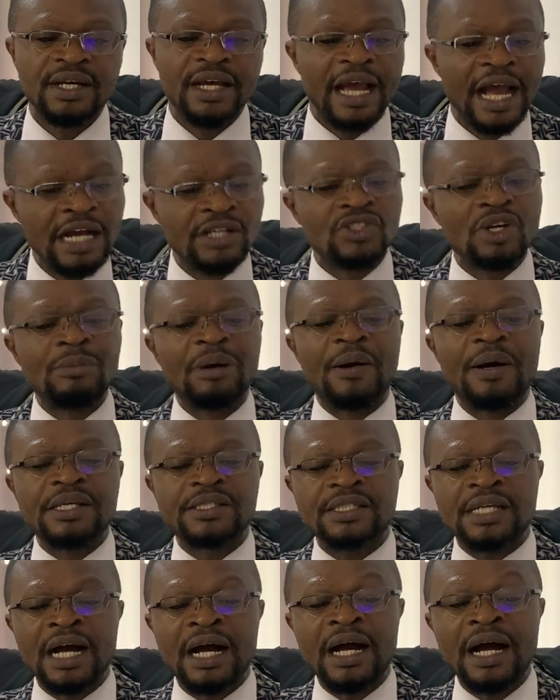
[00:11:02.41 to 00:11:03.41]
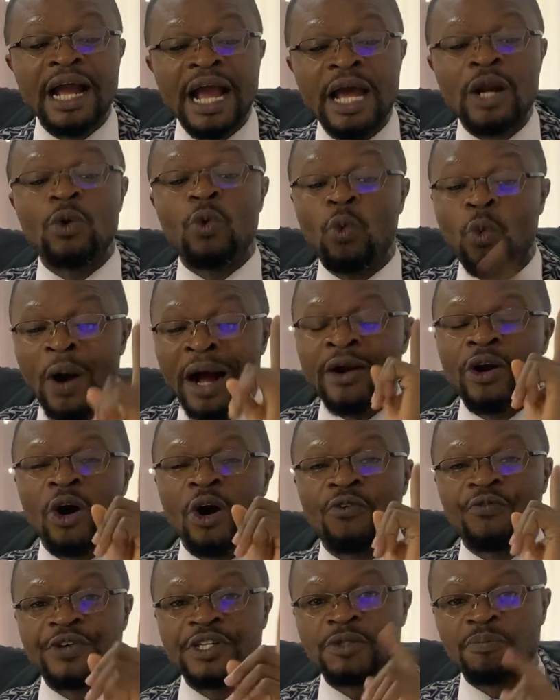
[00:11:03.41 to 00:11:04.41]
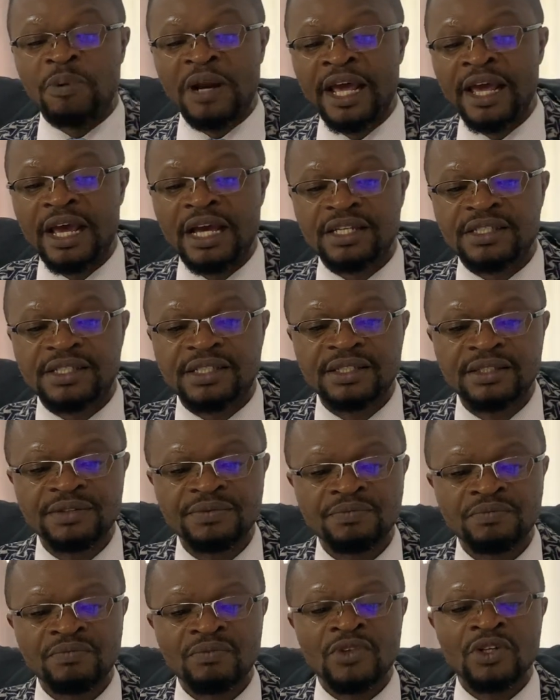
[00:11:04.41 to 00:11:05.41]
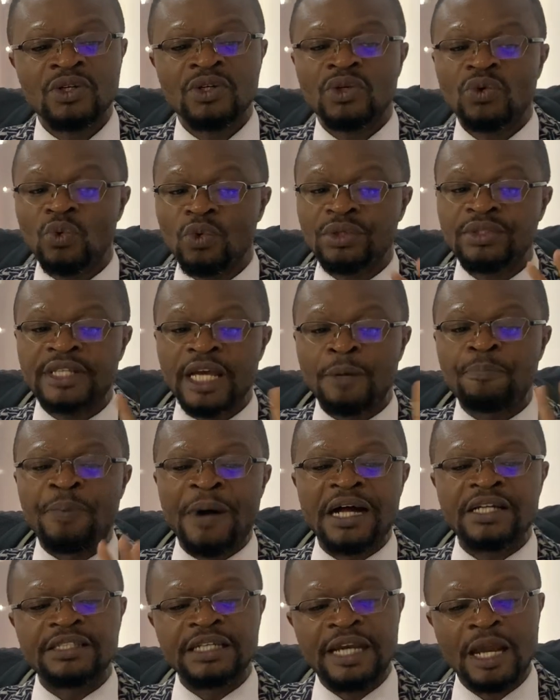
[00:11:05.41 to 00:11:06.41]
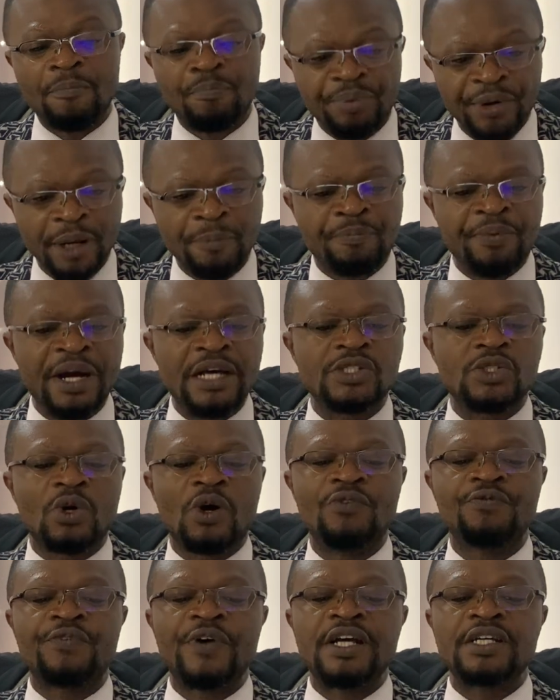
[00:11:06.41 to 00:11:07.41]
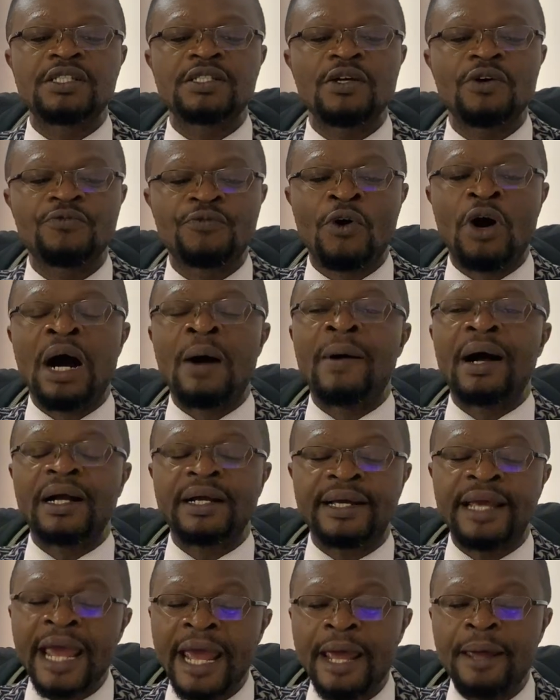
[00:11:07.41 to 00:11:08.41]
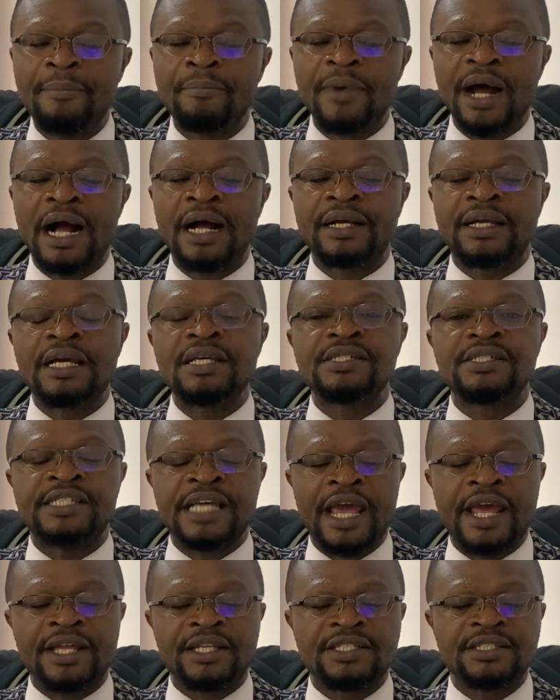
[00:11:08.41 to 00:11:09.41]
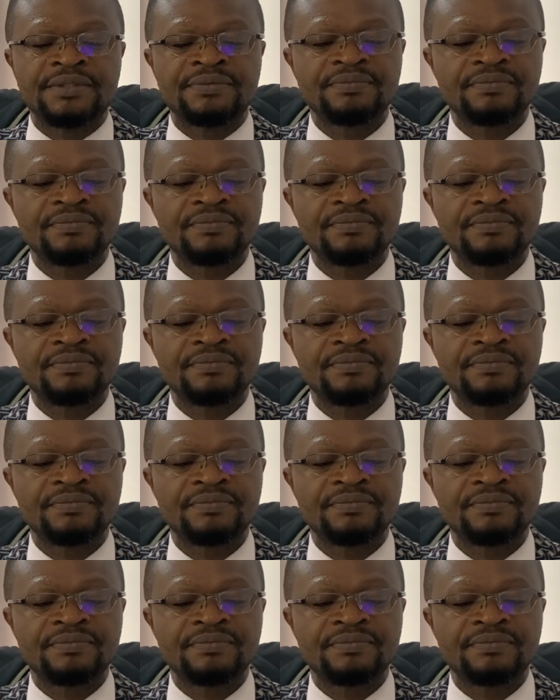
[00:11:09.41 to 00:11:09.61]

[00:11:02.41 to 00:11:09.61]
Enzo Fernandez and one of his players will take part in a pre-press conference for our game against Gent,